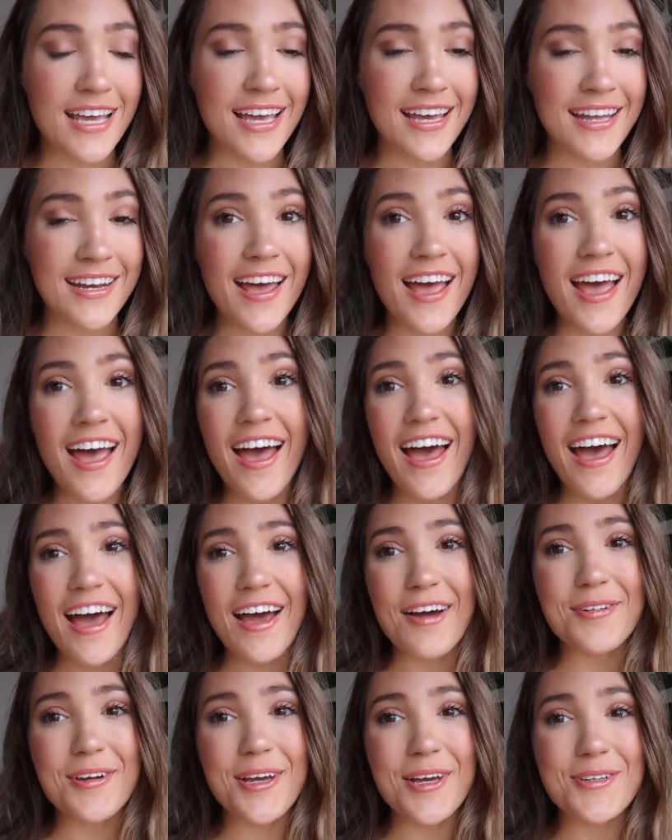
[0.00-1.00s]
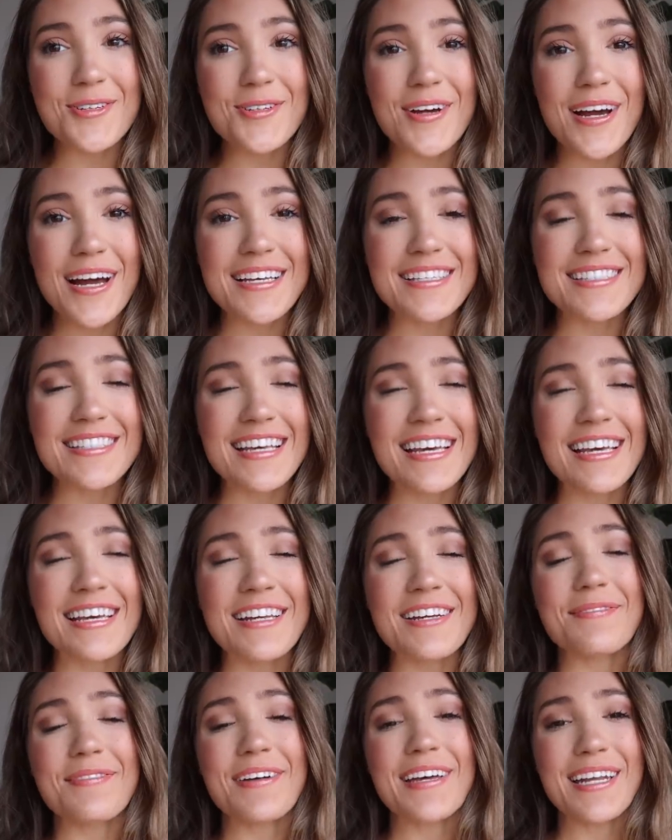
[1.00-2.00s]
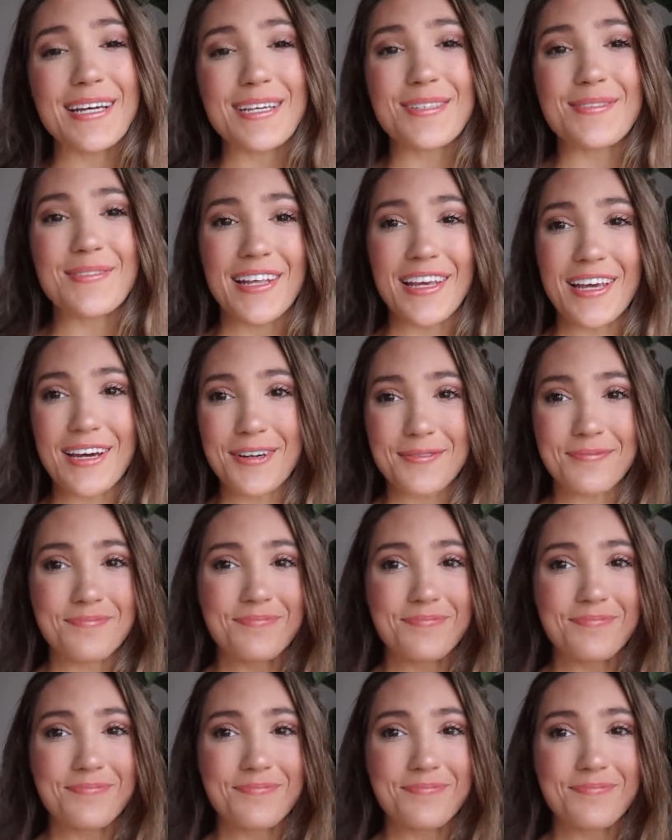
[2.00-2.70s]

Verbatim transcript: and I will catch you guys in my next video.